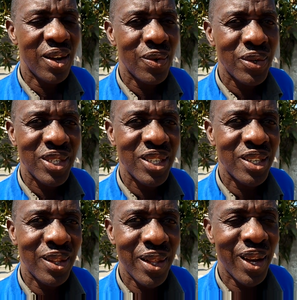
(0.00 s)
I know
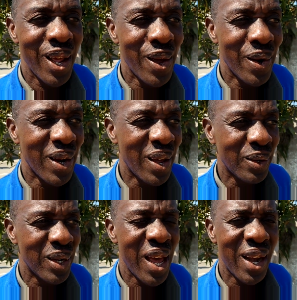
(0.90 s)
Cecil the
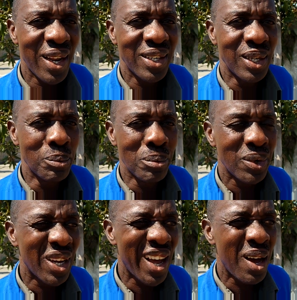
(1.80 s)
Lion.
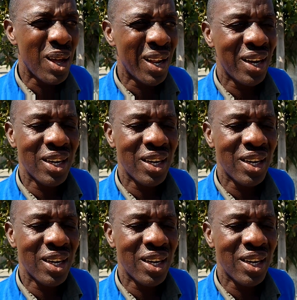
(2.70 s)
I